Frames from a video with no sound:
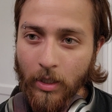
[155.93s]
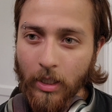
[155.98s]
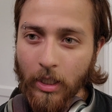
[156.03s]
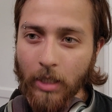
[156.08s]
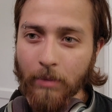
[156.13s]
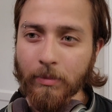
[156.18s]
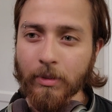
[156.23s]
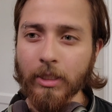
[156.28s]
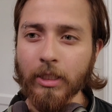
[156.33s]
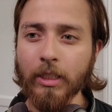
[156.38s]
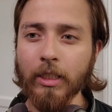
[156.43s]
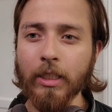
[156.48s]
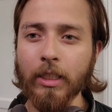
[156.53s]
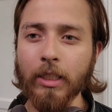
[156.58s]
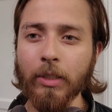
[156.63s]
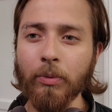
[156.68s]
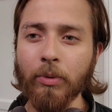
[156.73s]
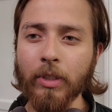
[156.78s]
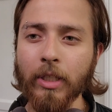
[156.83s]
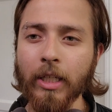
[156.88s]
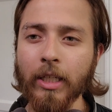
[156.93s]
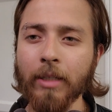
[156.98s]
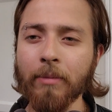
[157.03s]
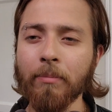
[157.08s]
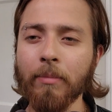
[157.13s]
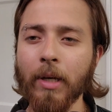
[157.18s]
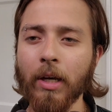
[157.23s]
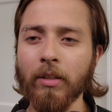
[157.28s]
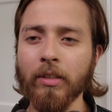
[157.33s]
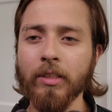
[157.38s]
let me see, he would get
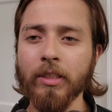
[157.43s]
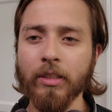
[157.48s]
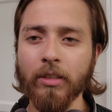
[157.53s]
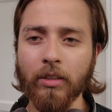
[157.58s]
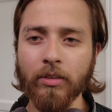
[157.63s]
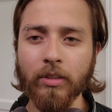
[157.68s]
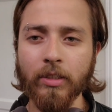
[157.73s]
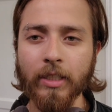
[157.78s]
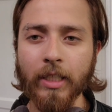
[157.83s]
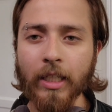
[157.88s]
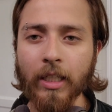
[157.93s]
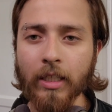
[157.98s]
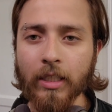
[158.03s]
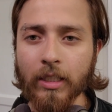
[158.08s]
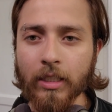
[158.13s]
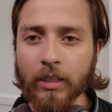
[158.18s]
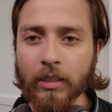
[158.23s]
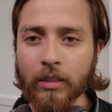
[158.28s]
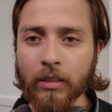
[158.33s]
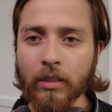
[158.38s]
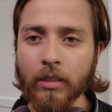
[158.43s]
imbalanced on the daily.